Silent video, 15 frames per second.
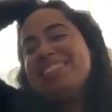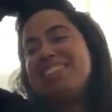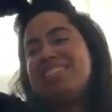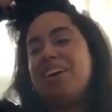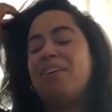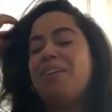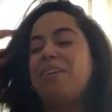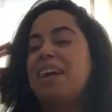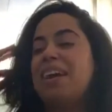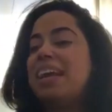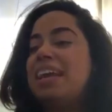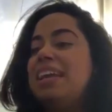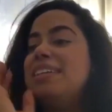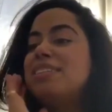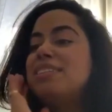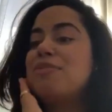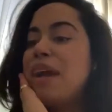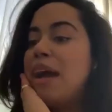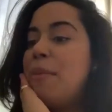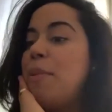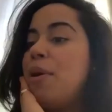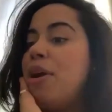So he's a
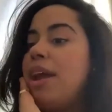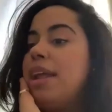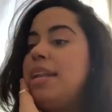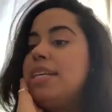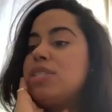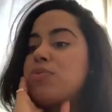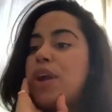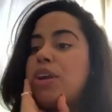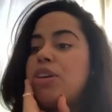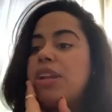rapper. Oh, I know.